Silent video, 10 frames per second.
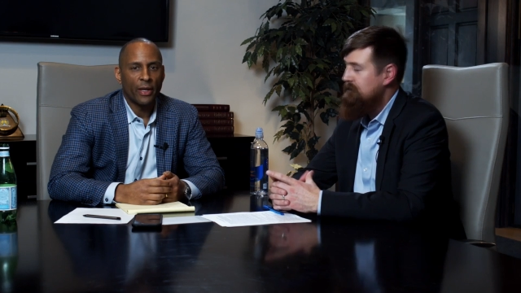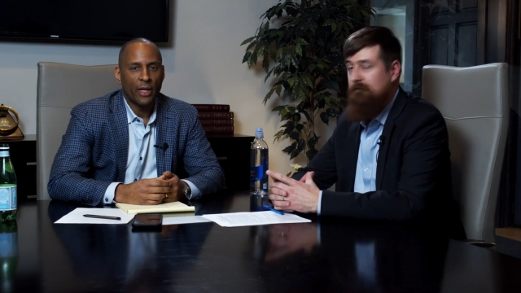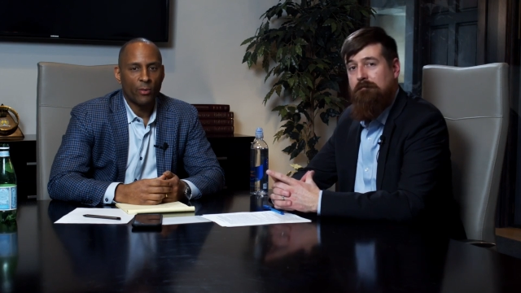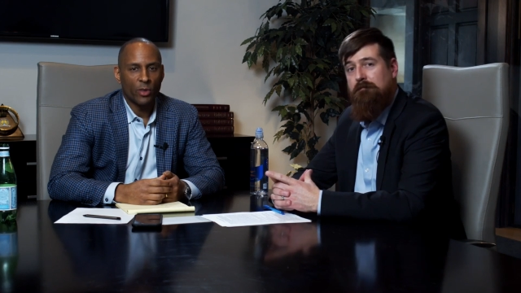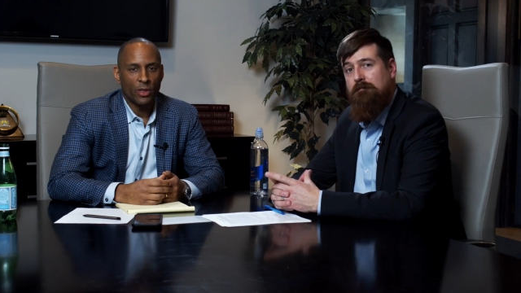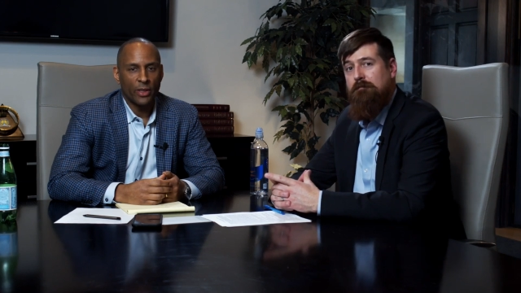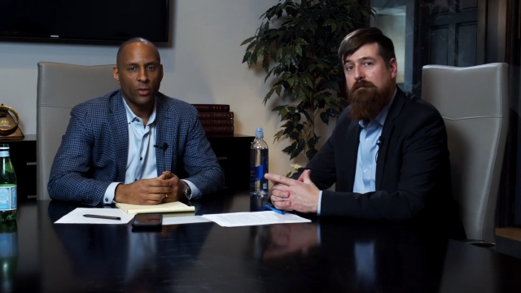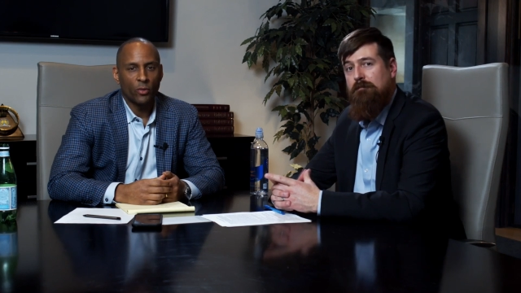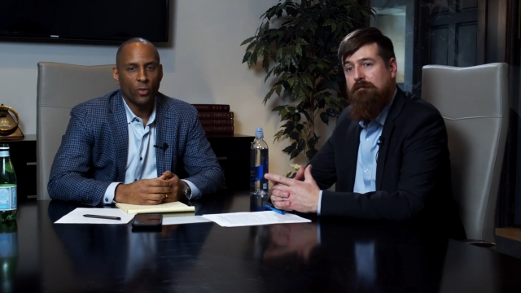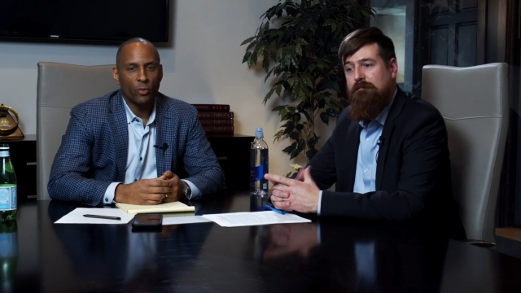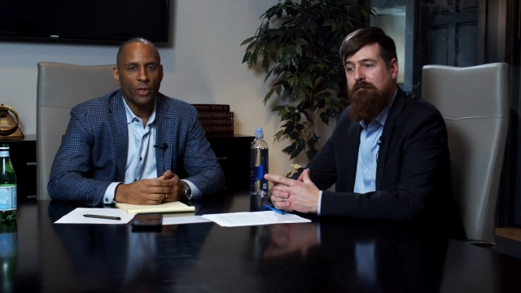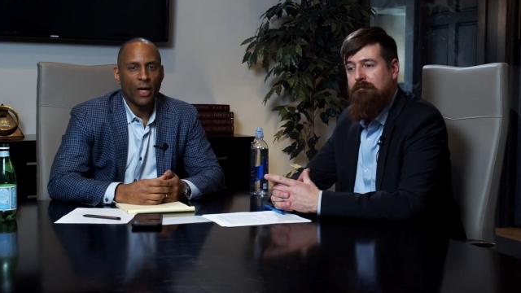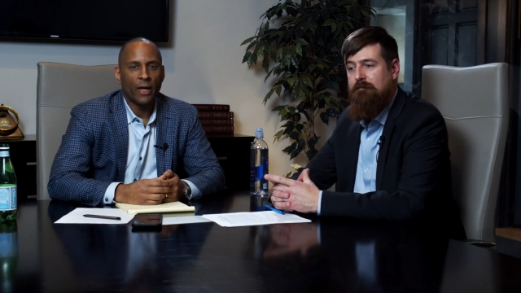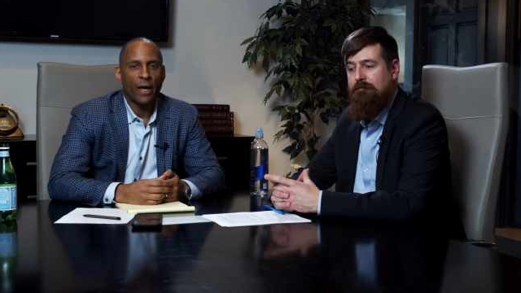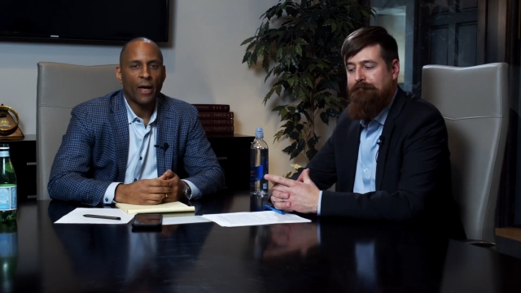
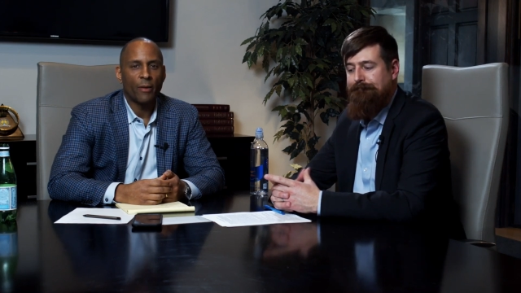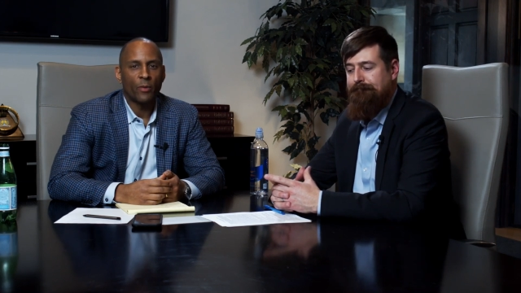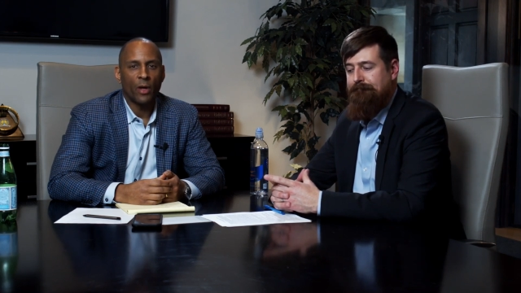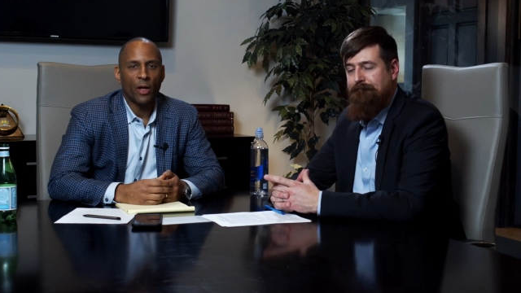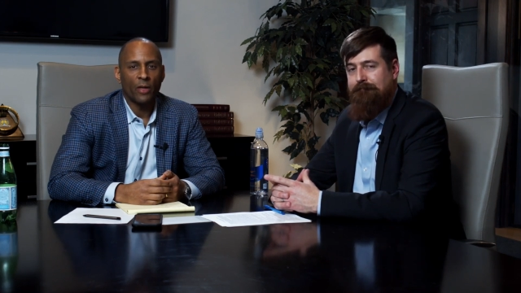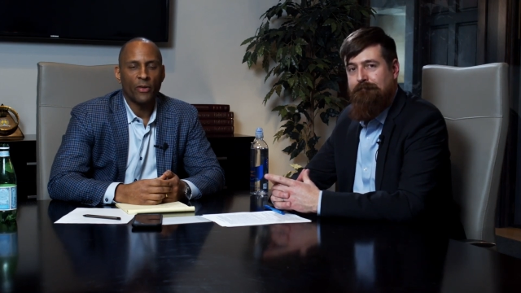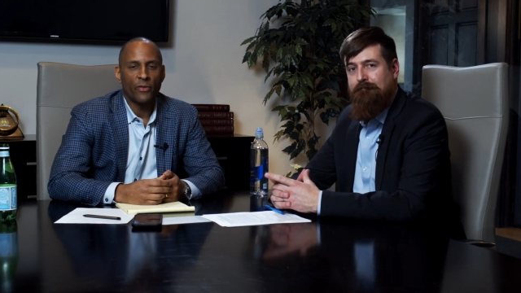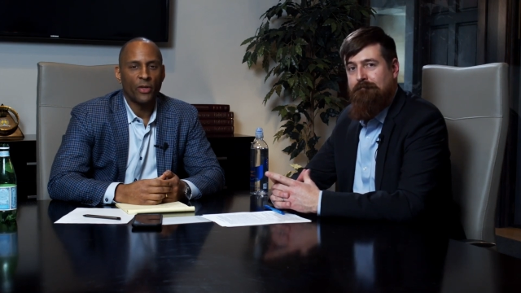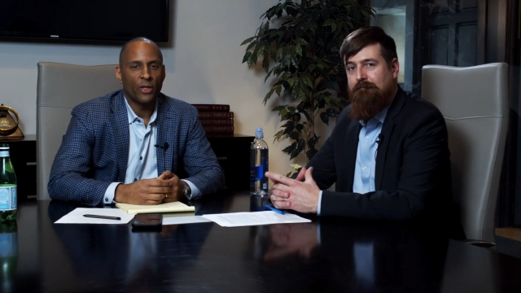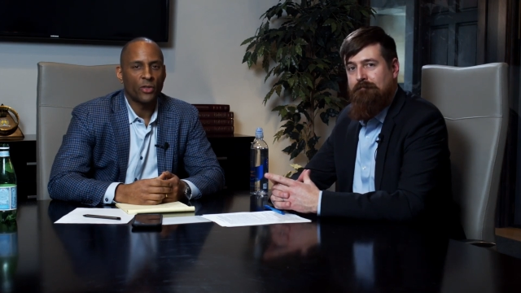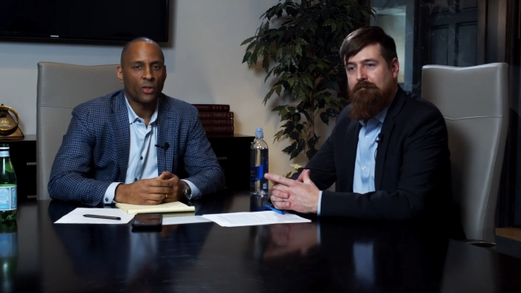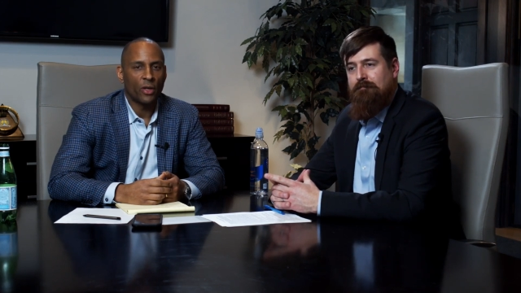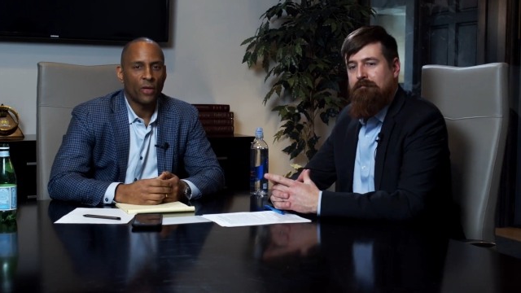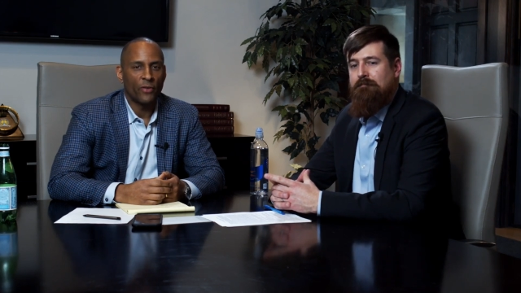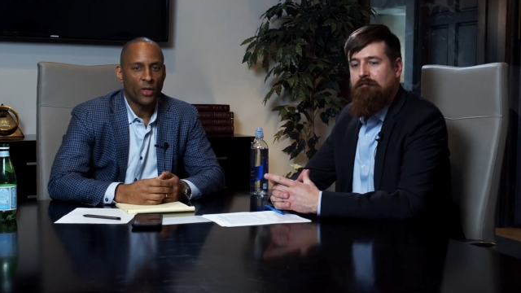Speaker 1: cannabislegalgroup.com. All our videos
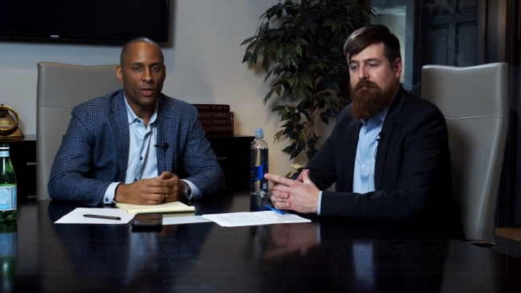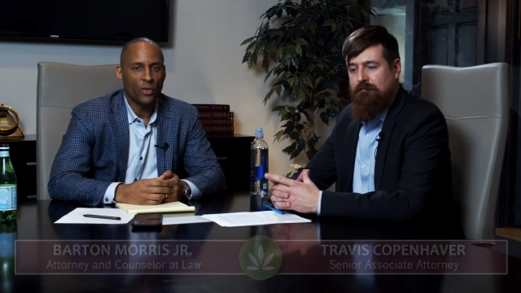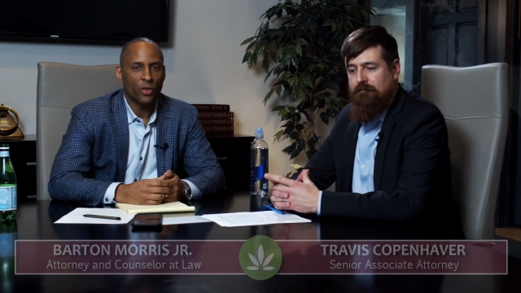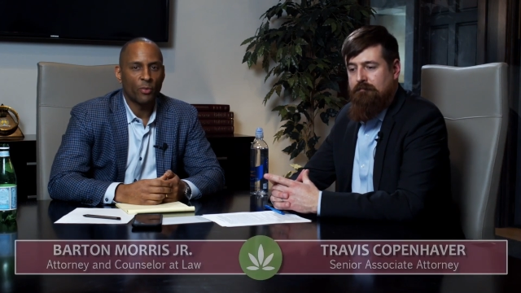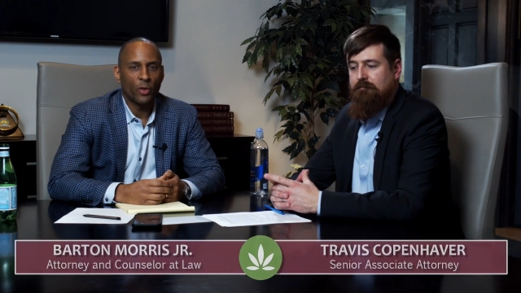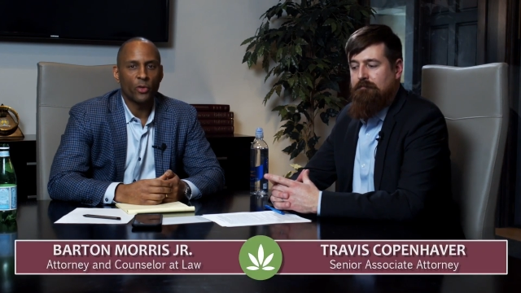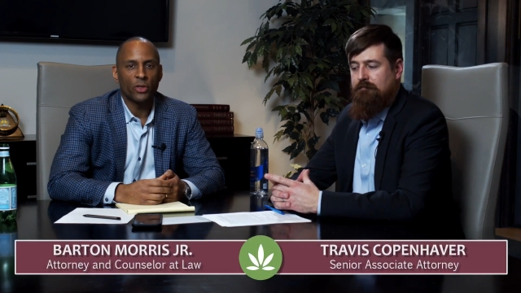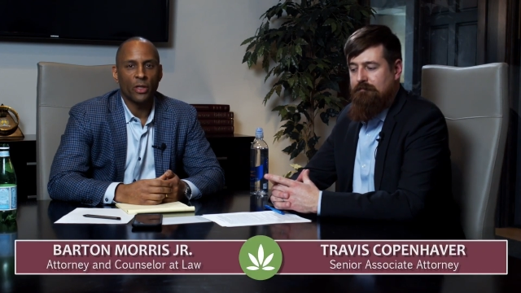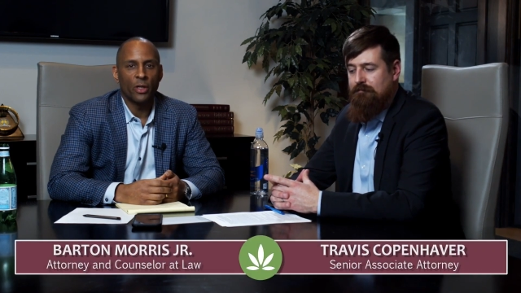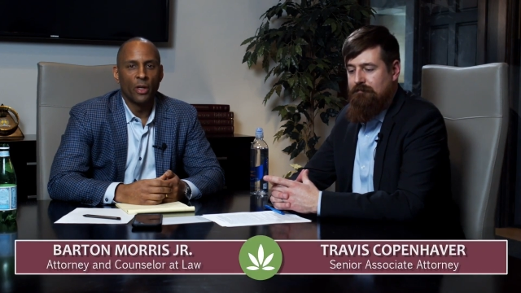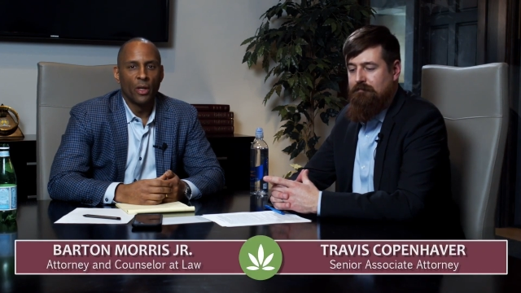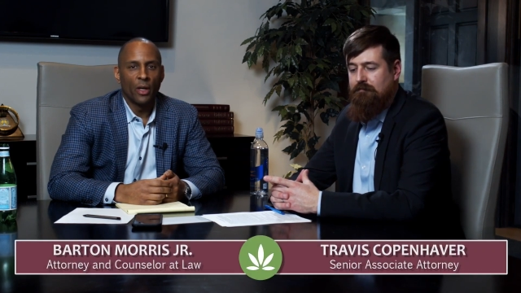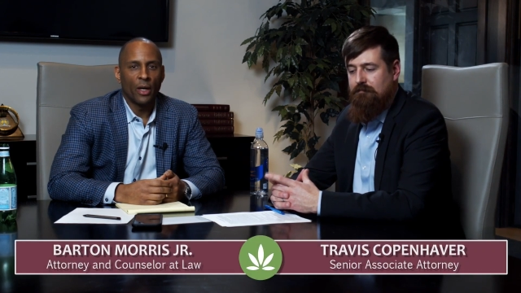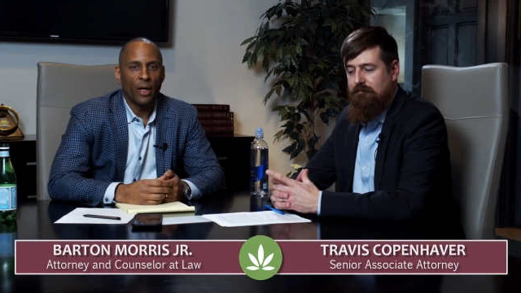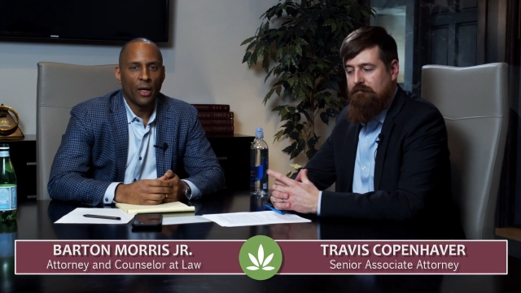are videos are posted
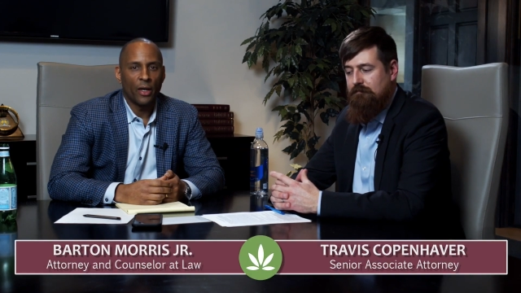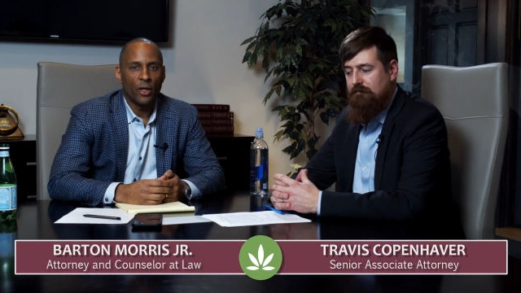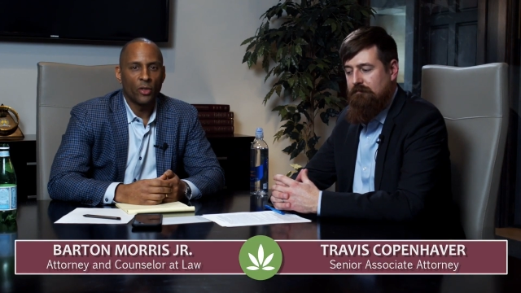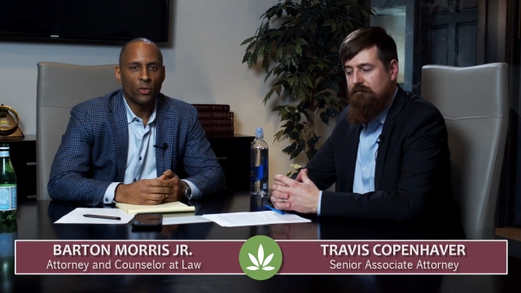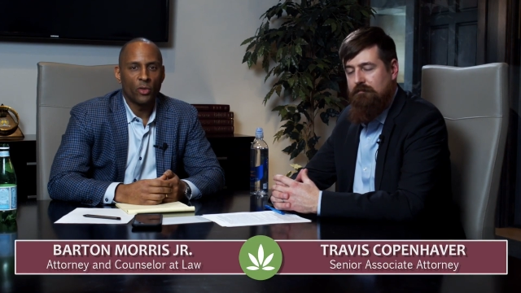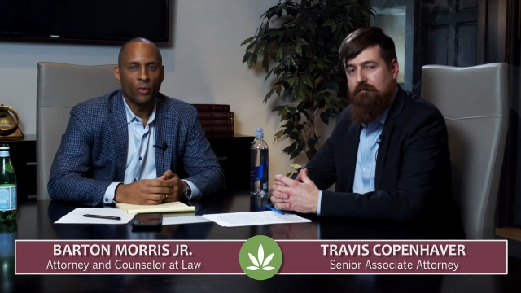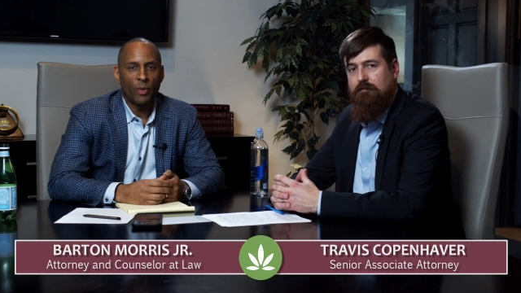uh, on our YouTube